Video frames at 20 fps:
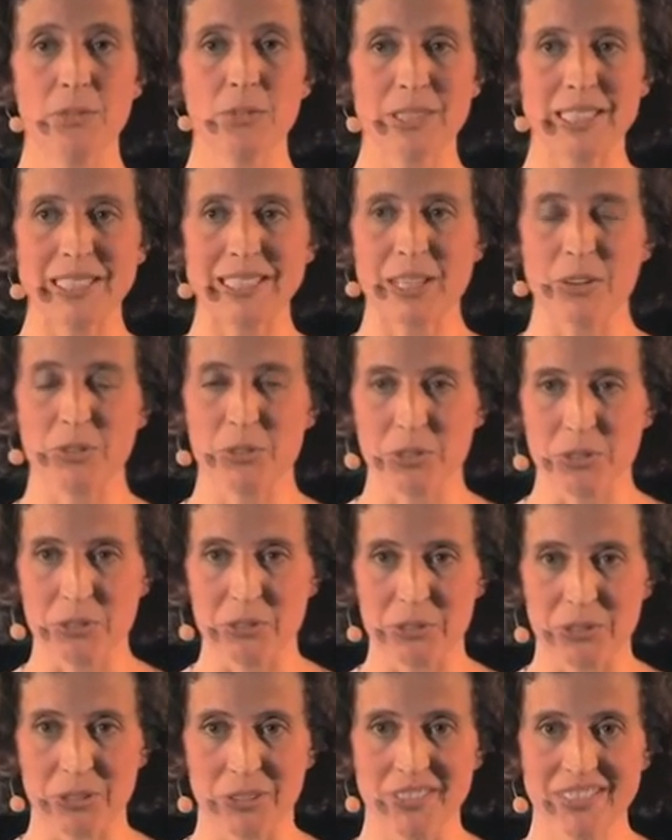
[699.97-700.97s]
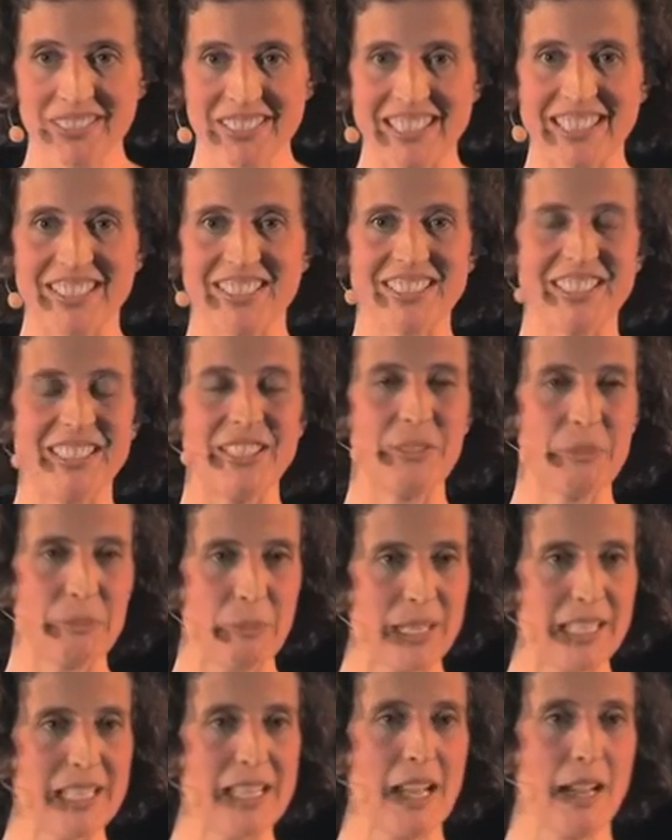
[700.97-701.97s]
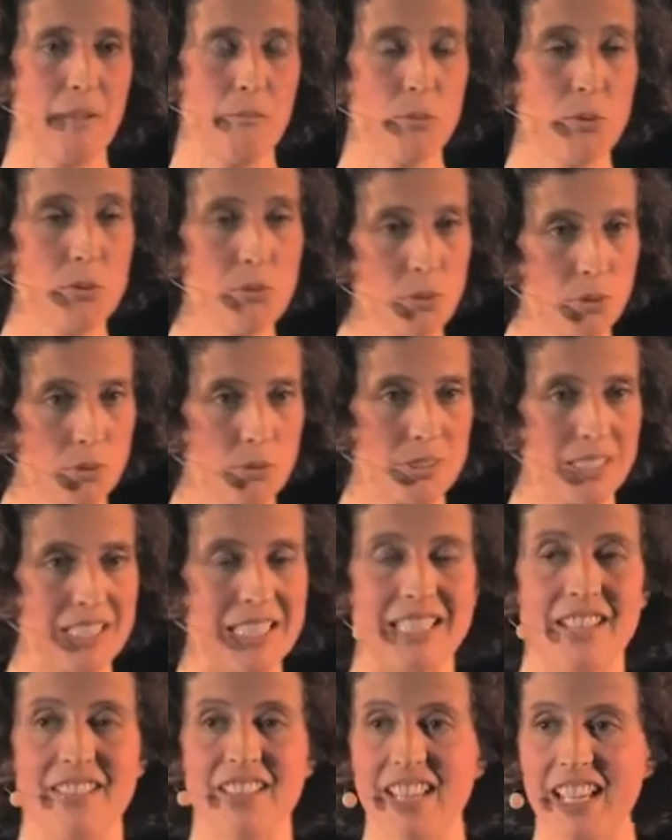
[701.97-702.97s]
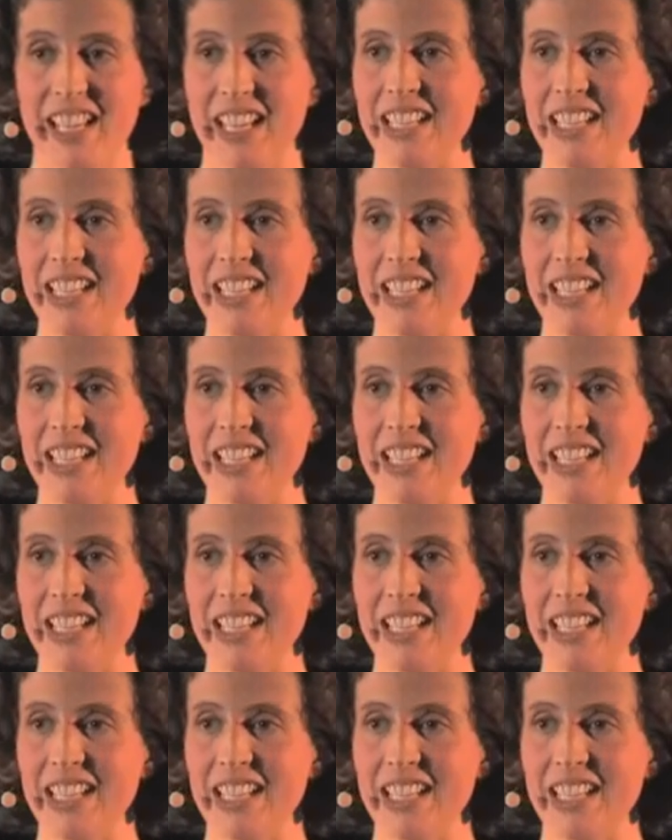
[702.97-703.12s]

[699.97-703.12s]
children who were truly saved from hunger for one year